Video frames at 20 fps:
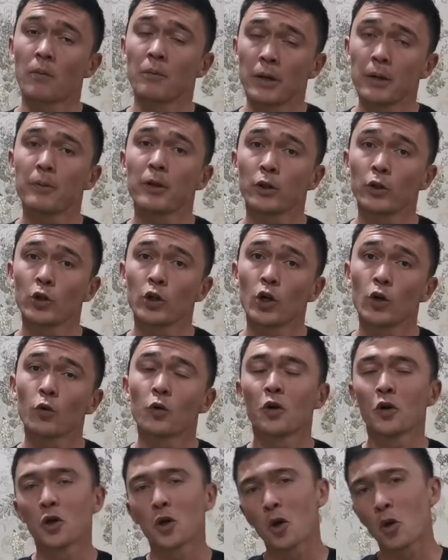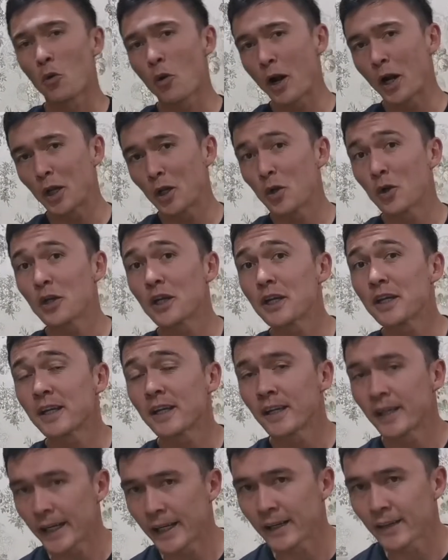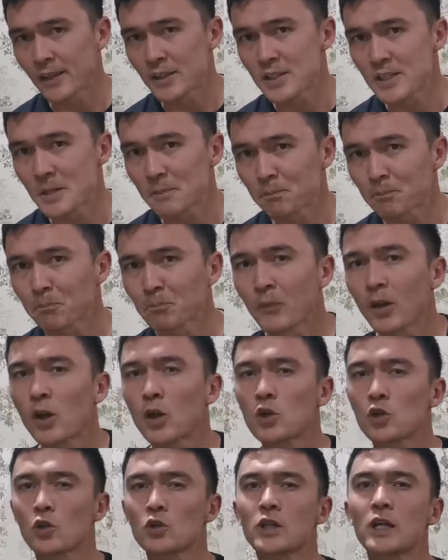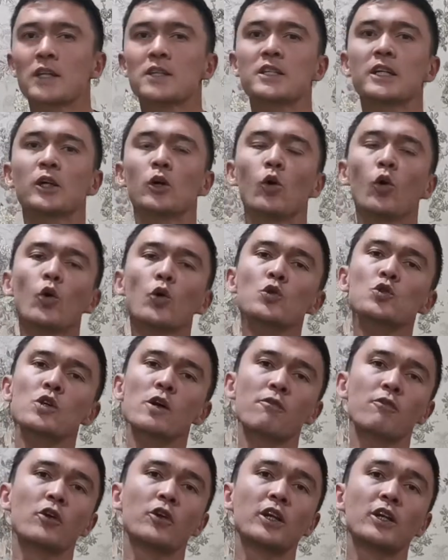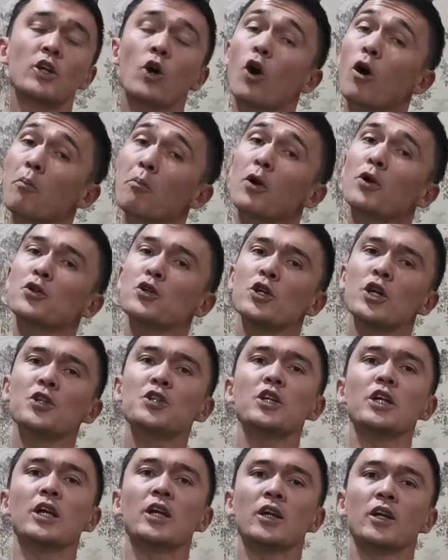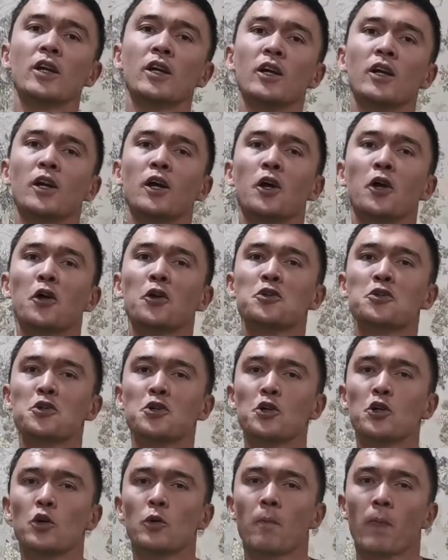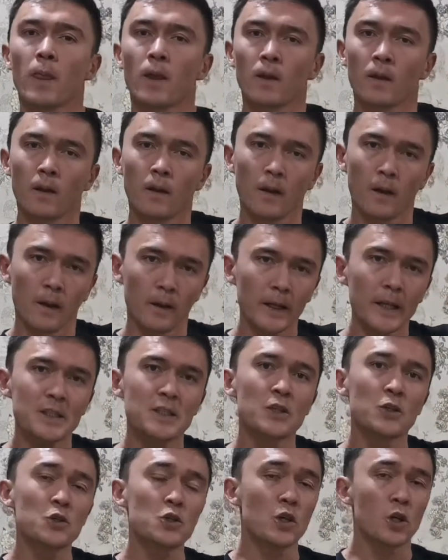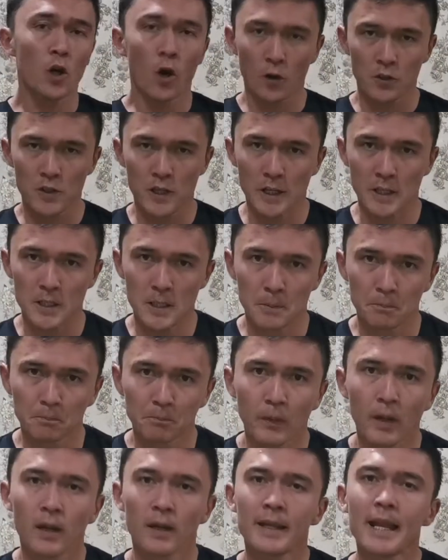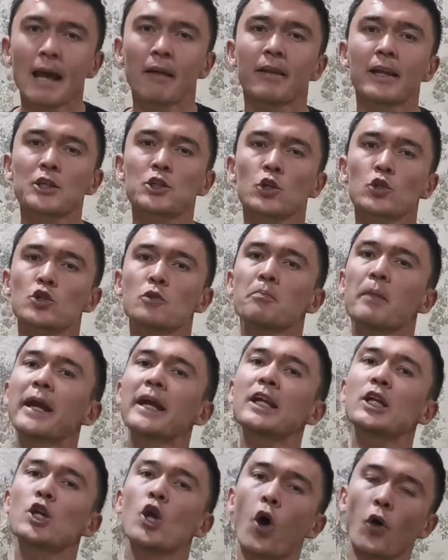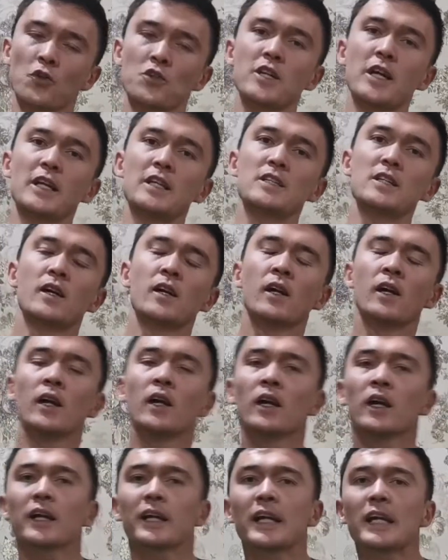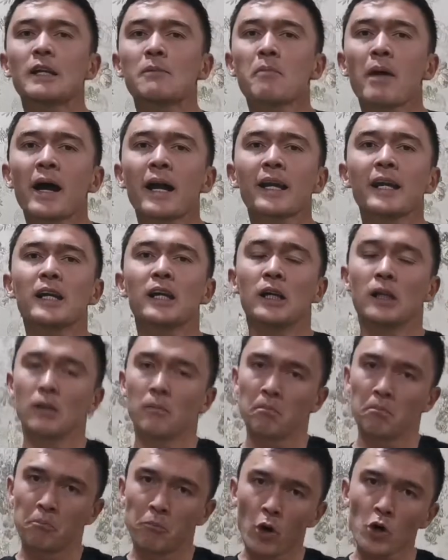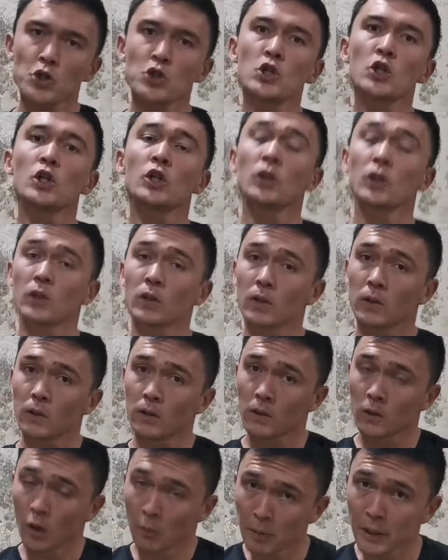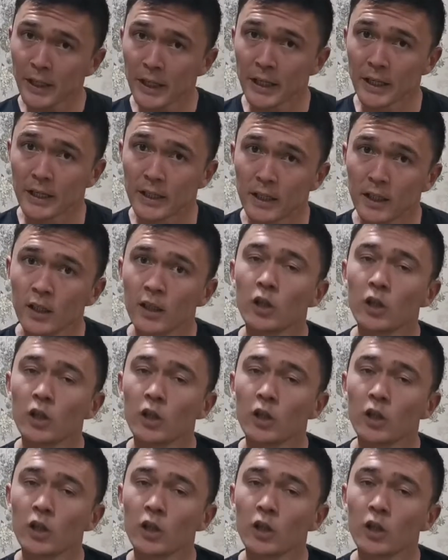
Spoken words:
people you know who are learning English, so that they also have got an opportunity to listen to the content. Now let's go to the main content. In my personal opinion,